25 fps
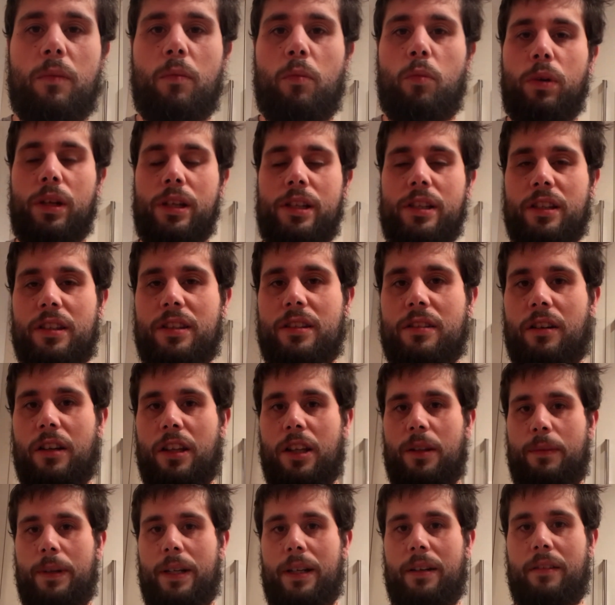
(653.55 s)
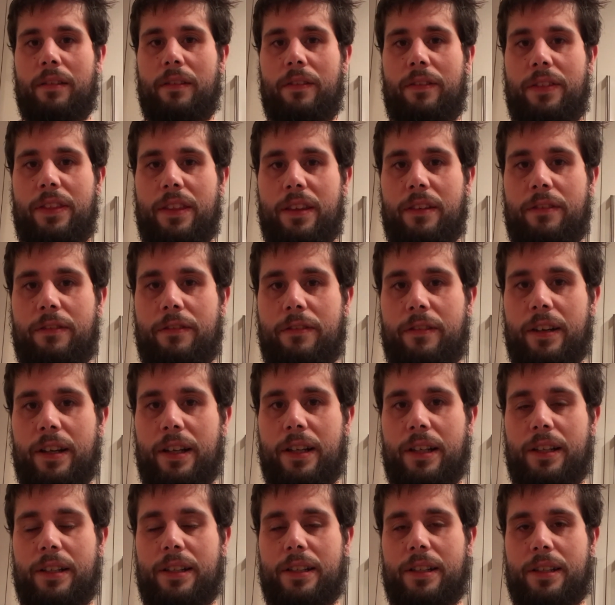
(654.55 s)
We just got them out of the
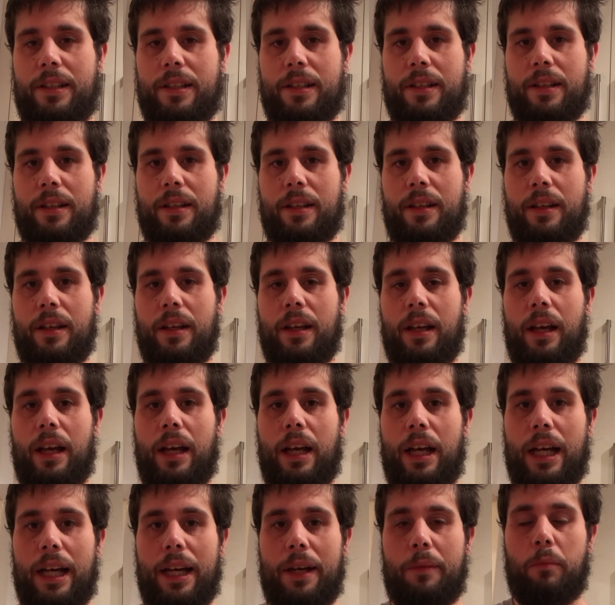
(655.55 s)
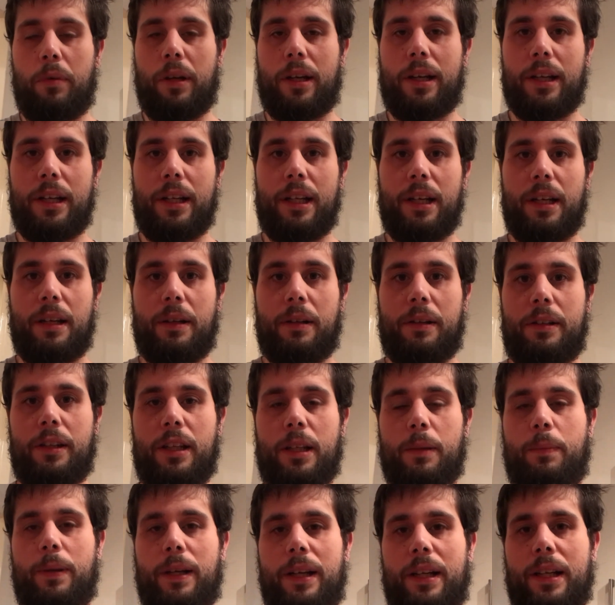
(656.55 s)
fridge. We're gonna do
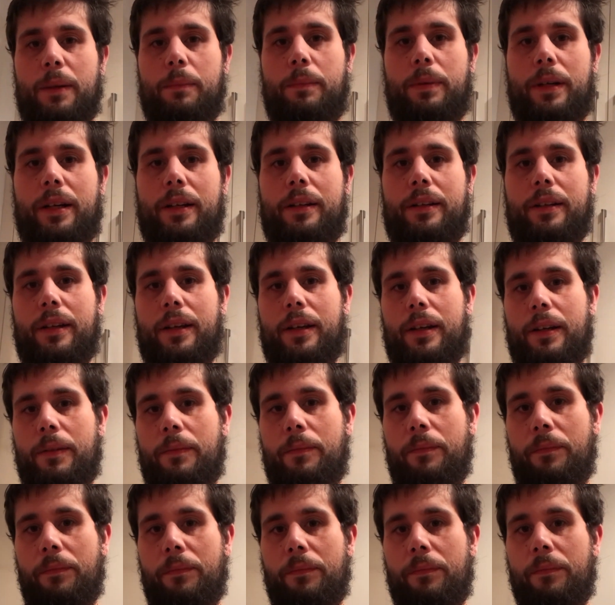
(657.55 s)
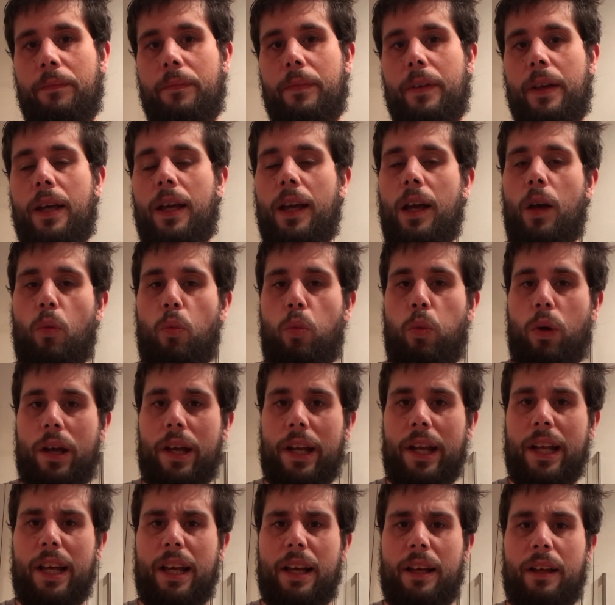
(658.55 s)
the peanut butter. We're
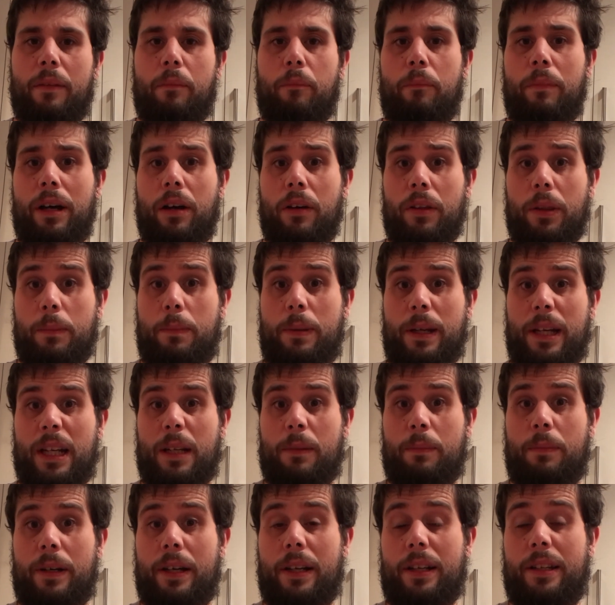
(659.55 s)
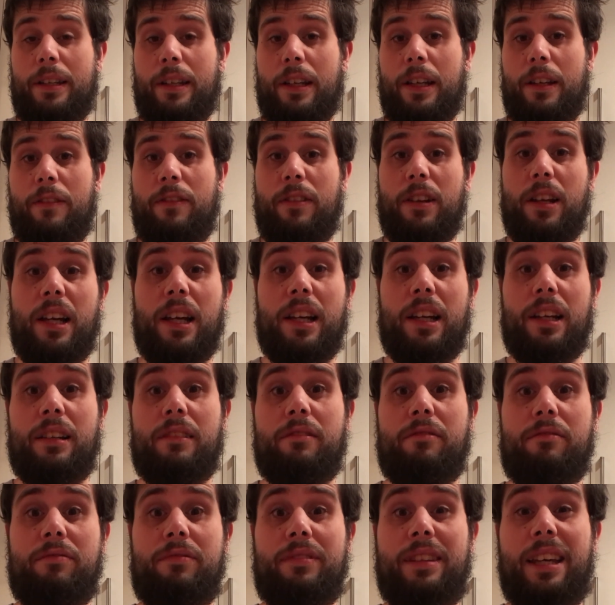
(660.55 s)
gonna melt the peanut butter for like
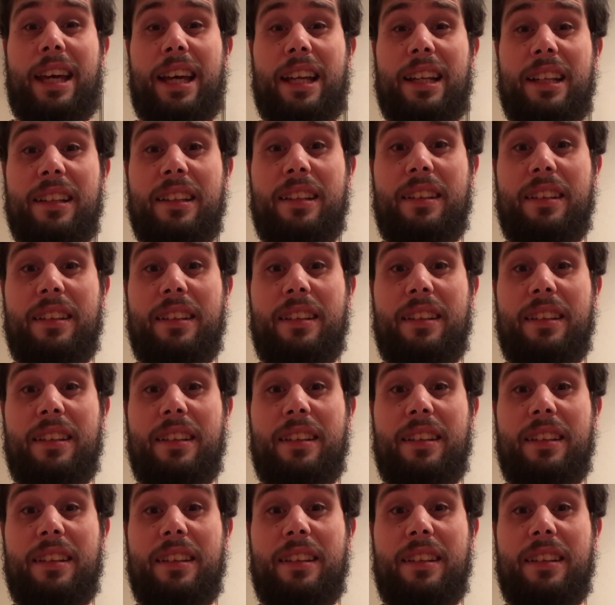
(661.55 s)
10